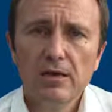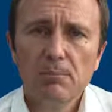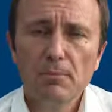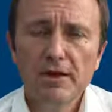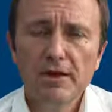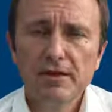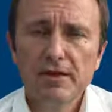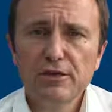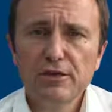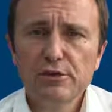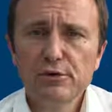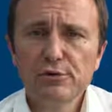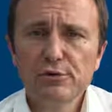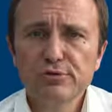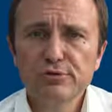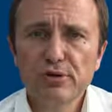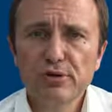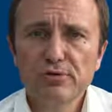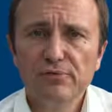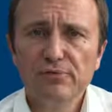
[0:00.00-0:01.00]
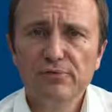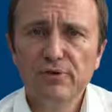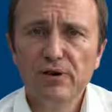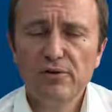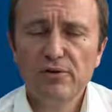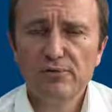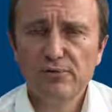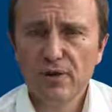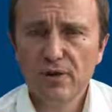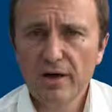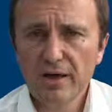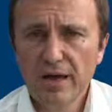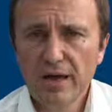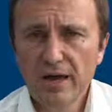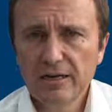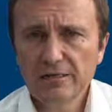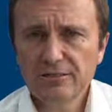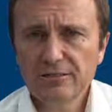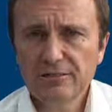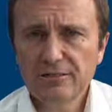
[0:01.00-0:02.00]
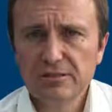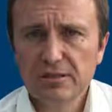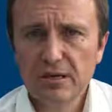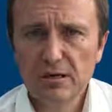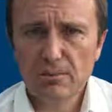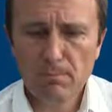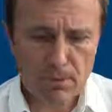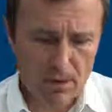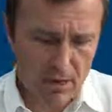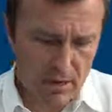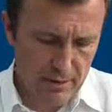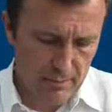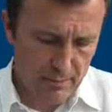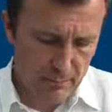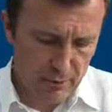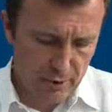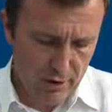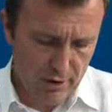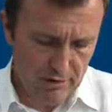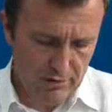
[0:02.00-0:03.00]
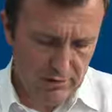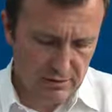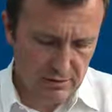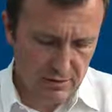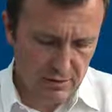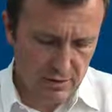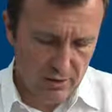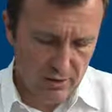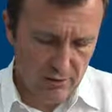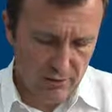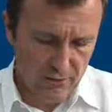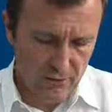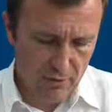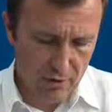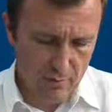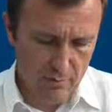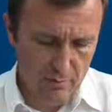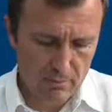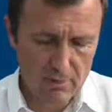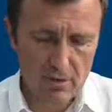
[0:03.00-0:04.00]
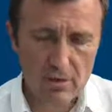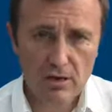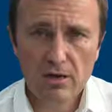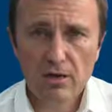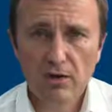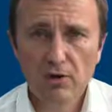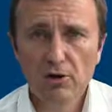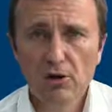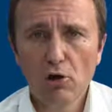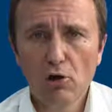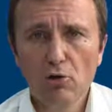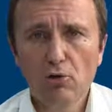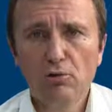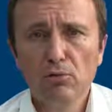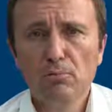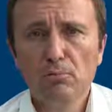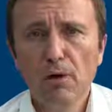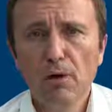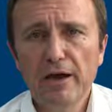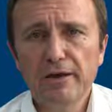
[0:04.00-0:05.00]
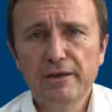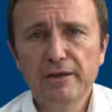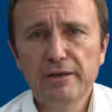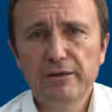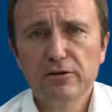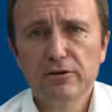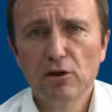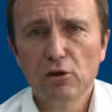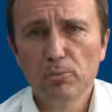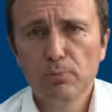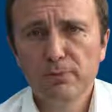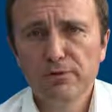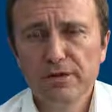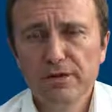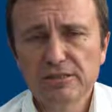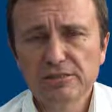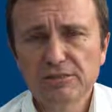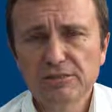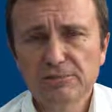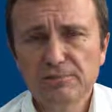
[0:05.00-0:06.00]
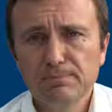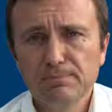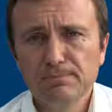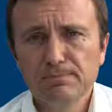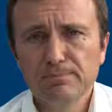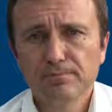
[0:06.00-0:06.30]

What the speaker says: making use of fly ash, a byproduct from coal mining and coal production.